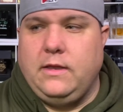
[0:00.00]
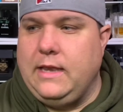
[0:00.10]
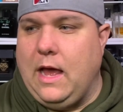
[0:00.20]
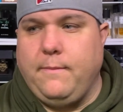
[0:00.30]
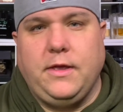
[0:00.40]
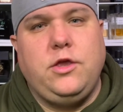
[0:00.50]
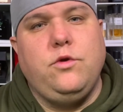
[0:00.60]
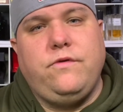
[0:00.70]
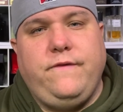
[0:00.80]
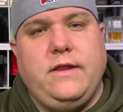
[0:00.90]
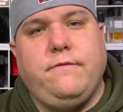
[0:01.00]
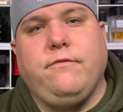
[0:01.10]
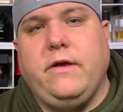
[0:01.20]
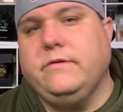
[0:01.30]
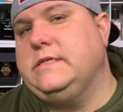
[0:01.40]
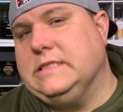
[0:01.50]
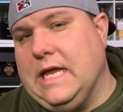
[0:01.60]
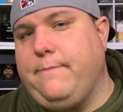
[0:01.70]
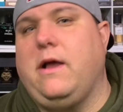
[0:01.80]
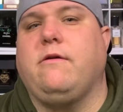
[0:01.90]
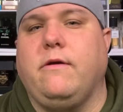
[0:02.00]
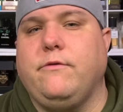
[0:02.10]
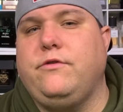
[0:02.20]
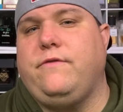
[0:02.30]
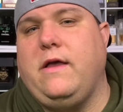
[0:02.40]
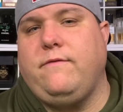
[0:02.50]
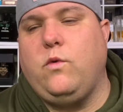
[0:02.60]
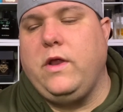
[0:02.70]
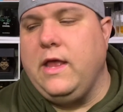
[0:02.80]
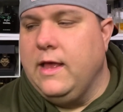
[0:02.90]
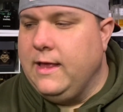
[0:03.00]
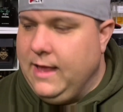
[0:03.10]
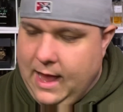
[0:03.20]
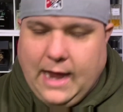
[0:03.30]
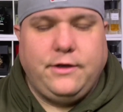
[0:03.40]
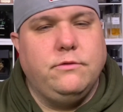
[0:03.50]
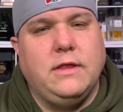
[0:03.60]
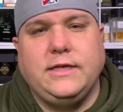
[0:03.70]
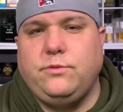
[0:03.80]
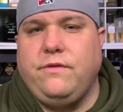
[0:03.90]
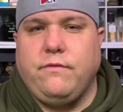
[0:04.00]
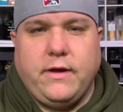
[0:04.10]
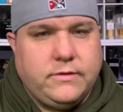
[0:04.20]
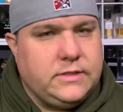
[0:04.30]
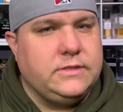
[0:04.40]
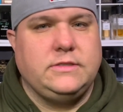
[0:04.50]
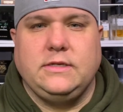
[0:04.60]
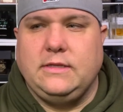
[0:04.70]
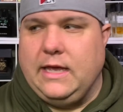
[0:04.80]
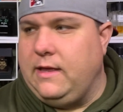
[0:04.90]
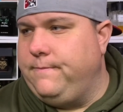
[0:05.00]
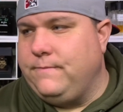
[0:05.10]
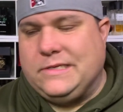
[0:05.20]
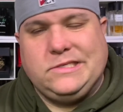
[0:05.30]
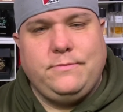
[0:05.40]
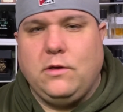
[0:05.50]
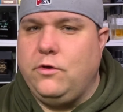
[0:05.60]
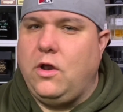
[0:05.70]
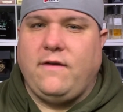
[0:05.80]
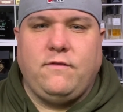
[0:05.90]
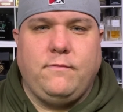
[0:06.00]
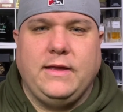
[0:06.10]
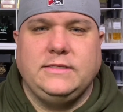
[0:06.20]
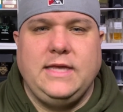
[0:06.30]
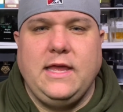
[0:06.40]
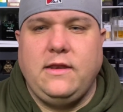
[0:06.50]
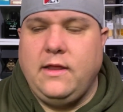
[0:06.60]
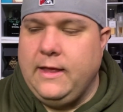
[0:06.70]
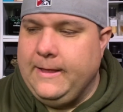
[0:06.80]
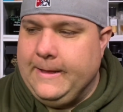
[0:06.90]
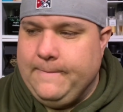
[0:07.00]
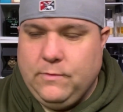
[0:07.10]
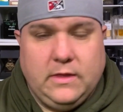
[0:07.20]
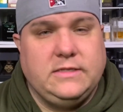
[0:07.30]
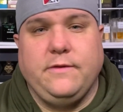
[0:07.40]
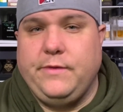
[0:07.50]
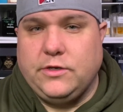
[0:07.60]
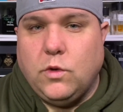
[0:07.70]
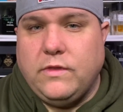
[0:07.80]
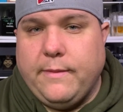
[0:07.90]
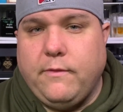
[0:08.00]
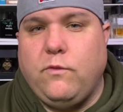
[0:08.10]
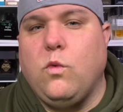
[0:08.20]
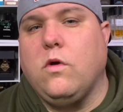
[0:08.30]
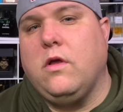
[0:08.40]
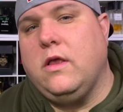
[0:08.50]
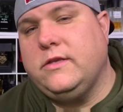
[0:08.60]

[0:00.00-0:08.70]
Now, I'm a huge fan of fragrances like Baccarat Rouge 540. I do like sweet fragrances. They smell good off of my skin. At least I've been told that before.